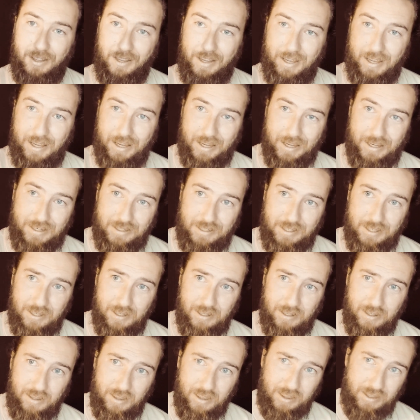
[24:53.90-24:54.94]
it
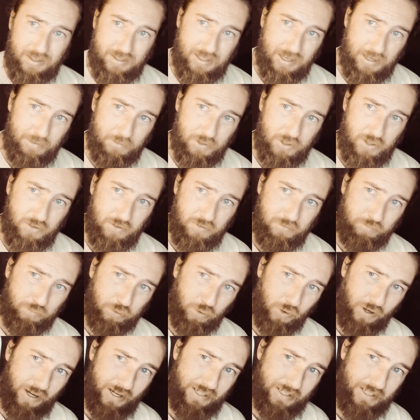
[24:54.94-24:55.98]
seems to have
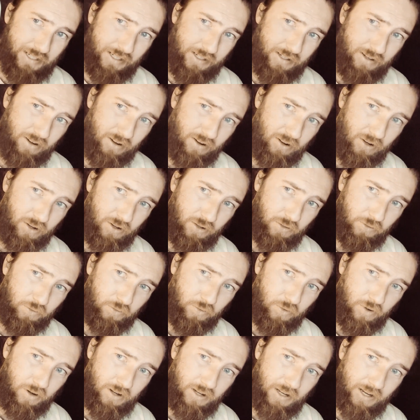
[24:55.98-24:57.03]
printed all
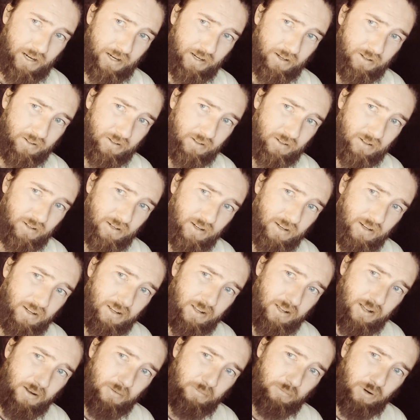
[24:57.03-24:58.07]
right.
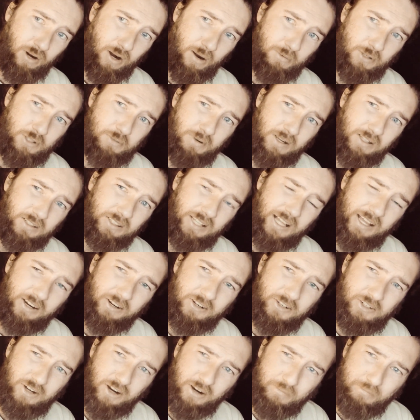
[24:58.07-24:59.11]
Promise my
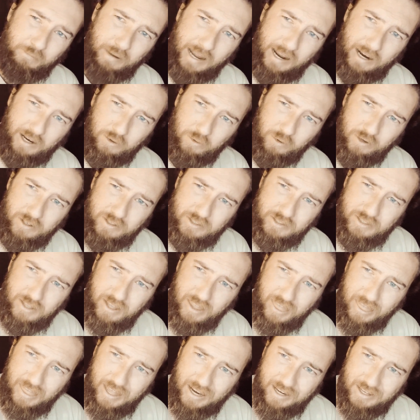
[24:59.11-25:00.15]
letters aren't backwards.
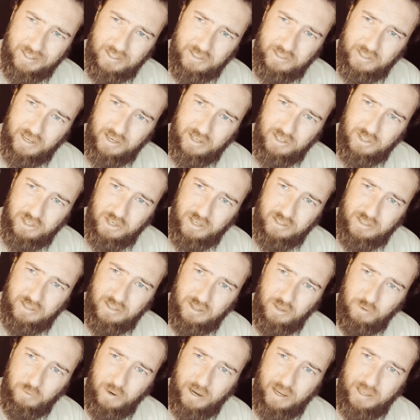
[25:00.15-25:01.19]
That is just
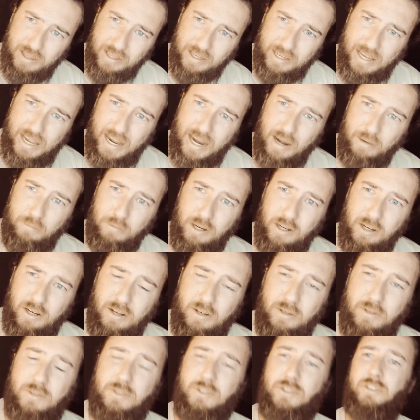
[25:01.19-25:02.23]
the way the camera
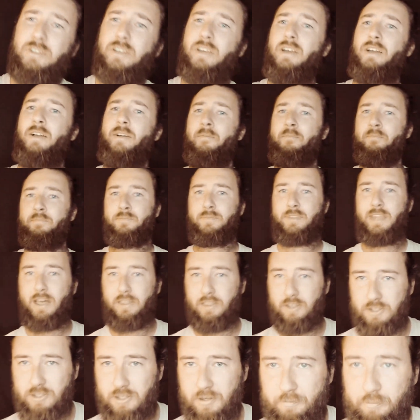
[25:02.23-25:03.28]
goes. Now
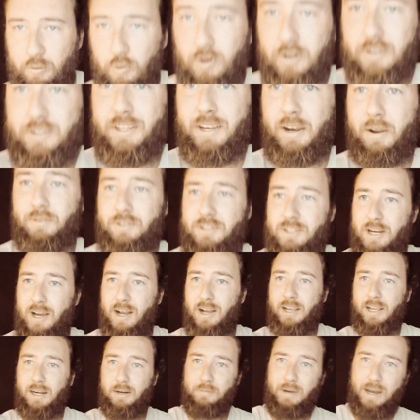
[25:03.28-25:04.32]
the supports that I was
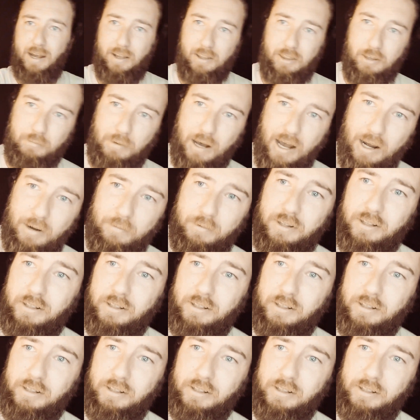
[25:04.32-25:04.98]
talking about on the bottom of the